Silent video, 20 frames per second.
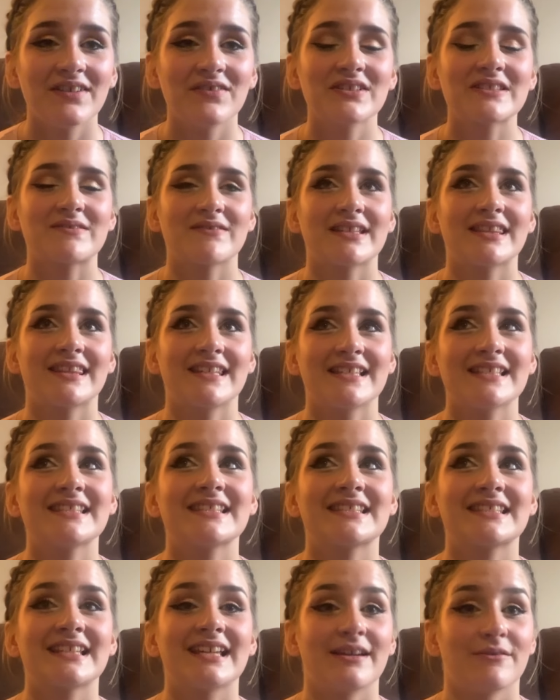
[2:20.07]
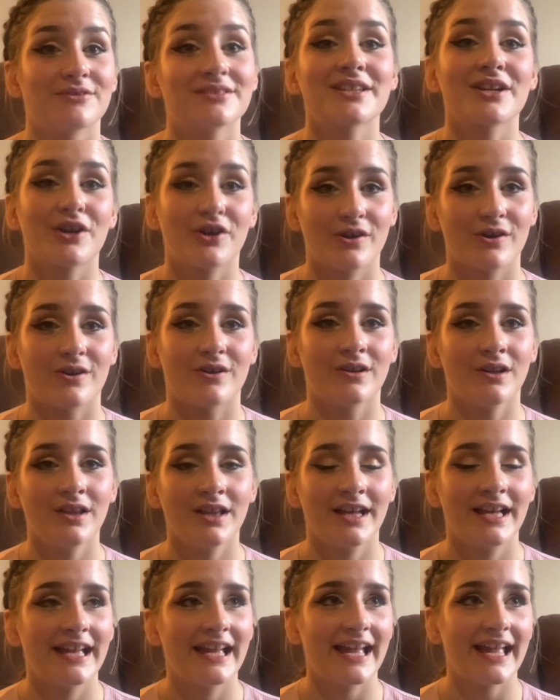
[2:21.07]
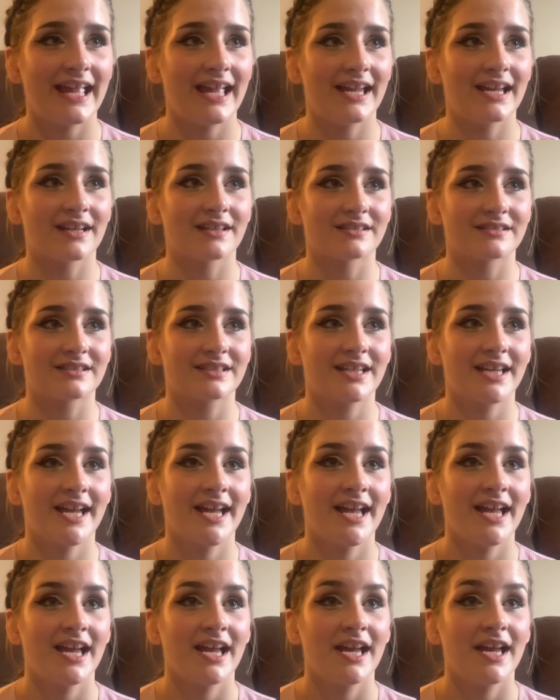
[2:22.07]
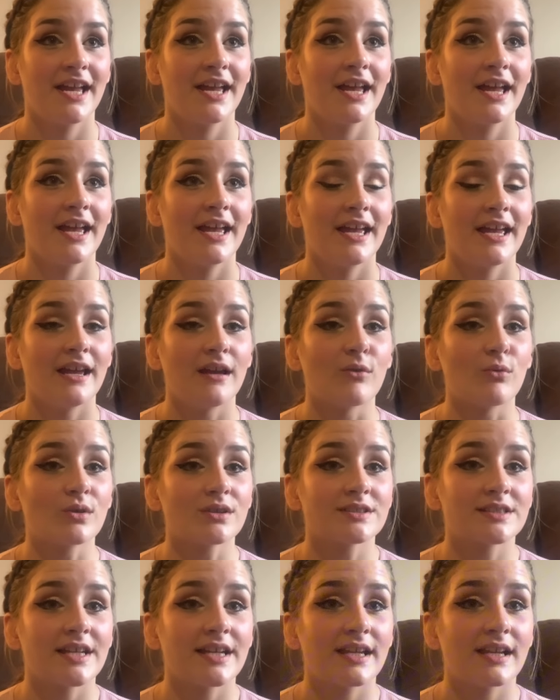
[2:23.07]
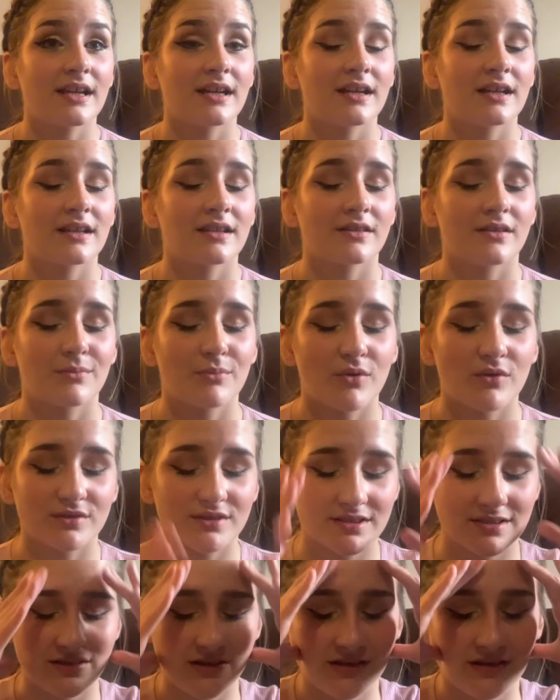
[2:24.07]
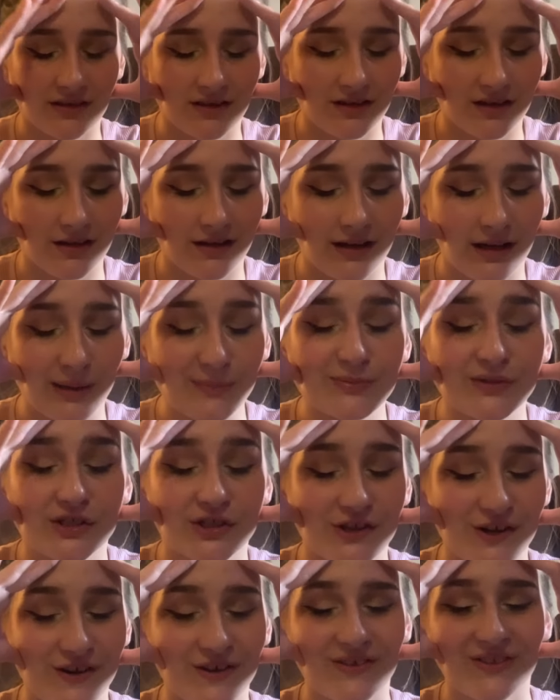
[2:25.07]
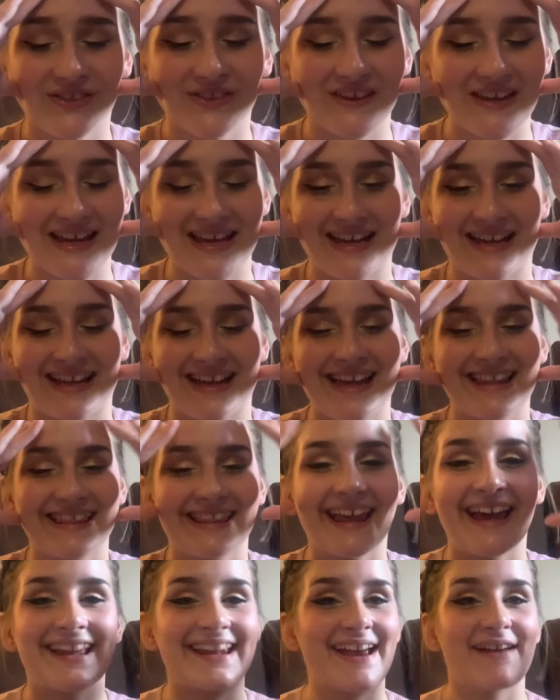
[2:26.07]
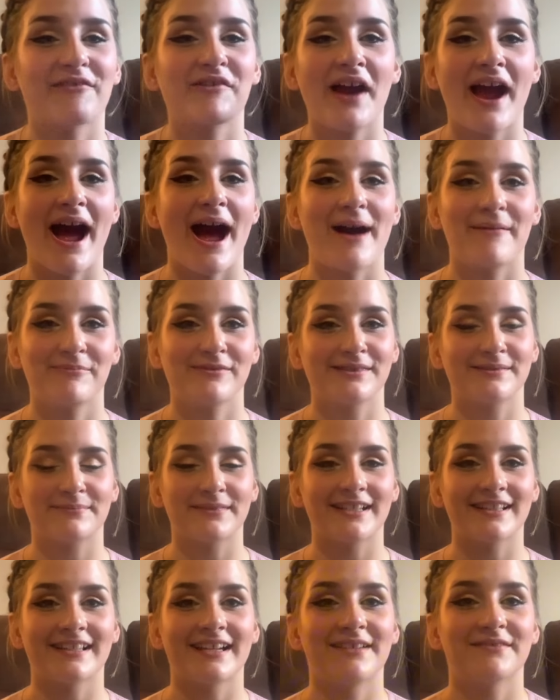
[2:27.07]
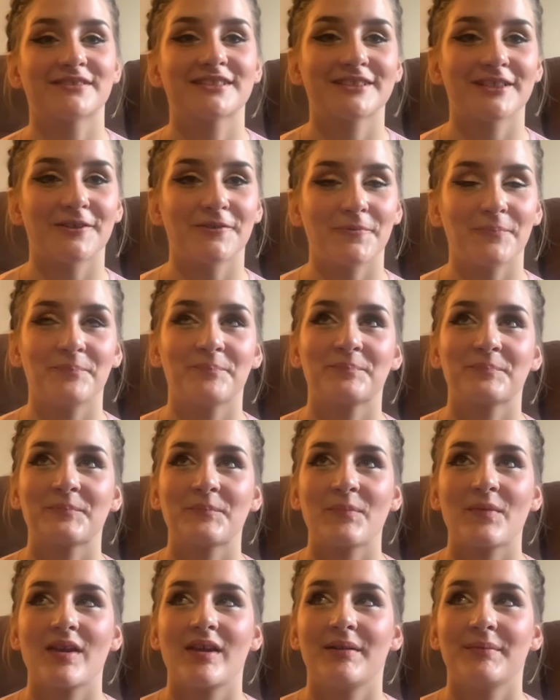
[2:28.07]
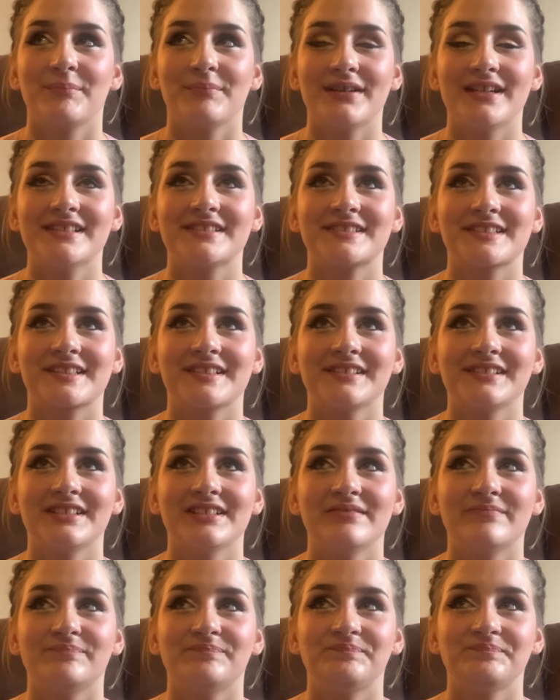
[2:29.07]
it was with this, it was a girl and it was like the most absurd thing that ever happened in my life. So basically